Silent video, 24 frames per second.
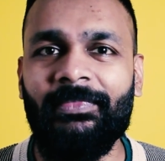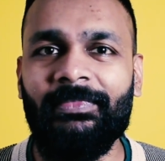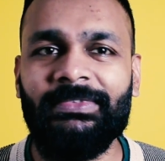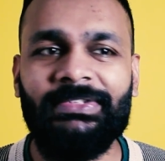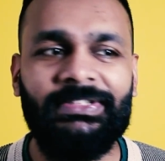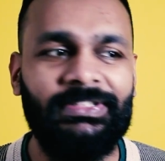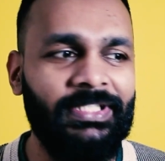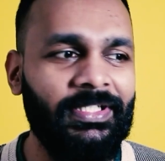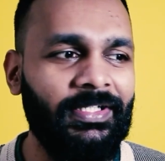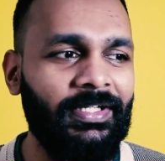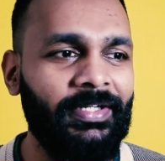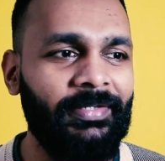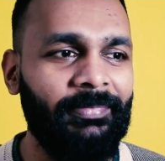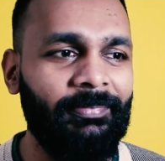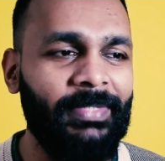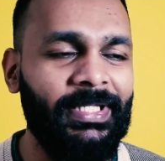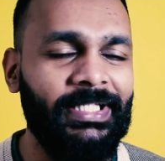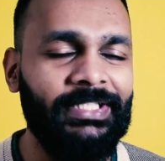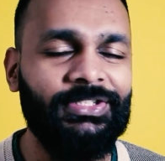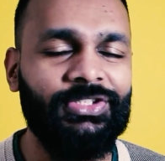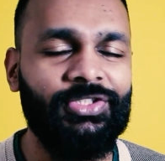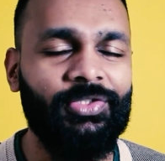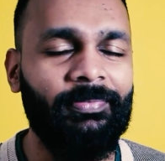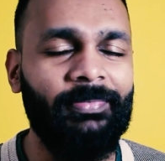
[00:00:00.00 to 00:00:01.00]
still
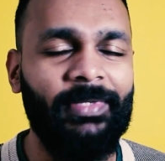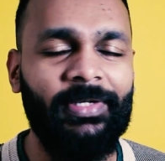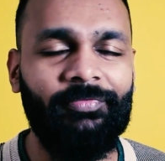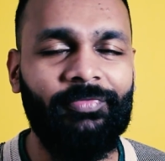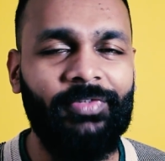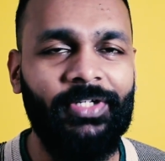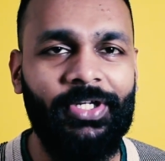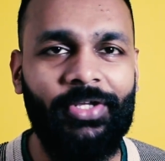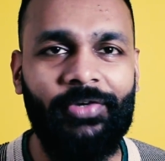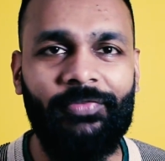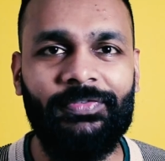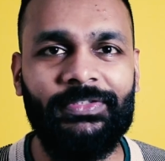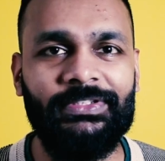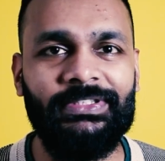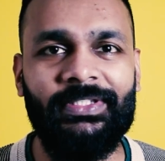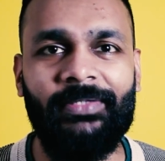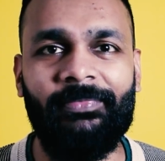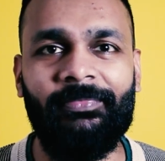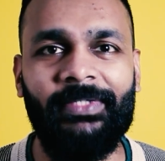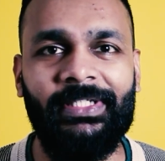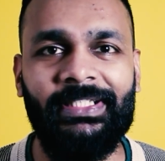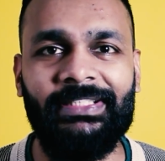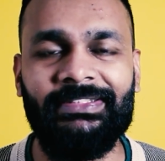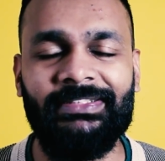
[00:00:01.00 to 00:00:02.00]
remains on my video for
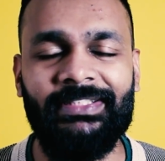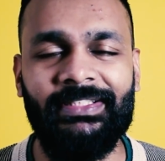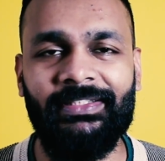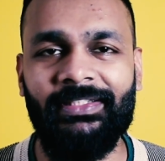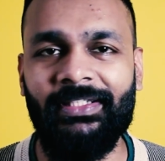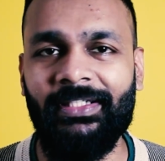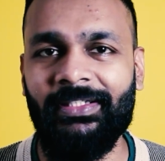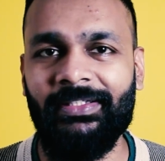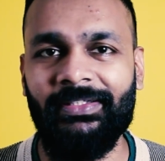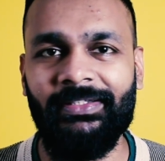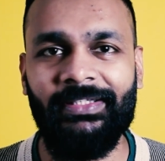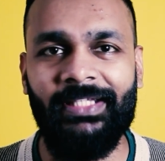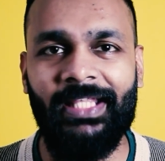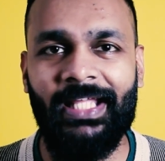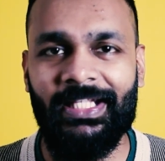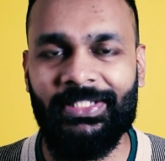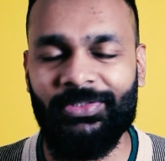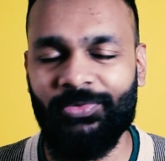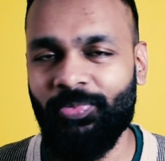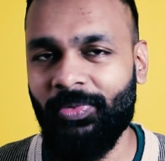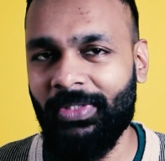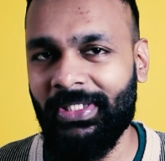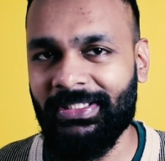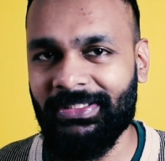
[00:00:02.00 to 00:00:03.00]
some reason, and
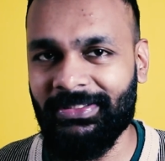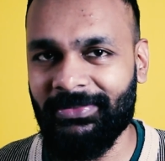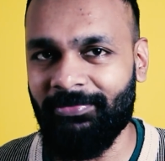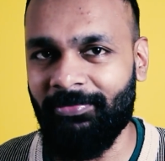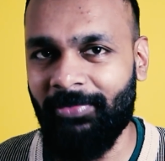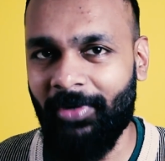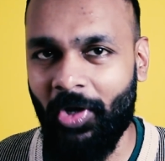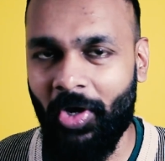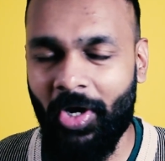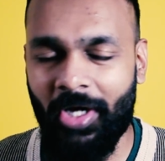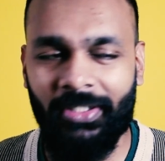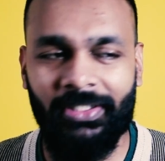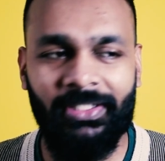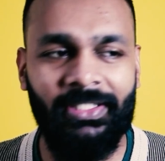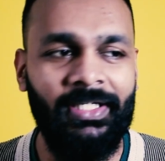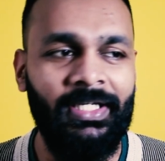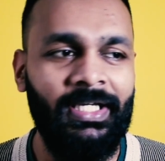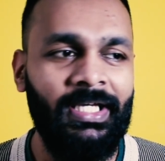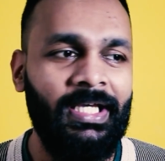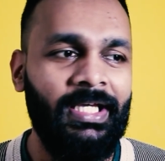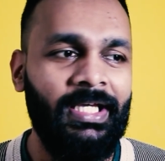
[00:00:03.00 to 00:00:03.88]
that's why it's blocked.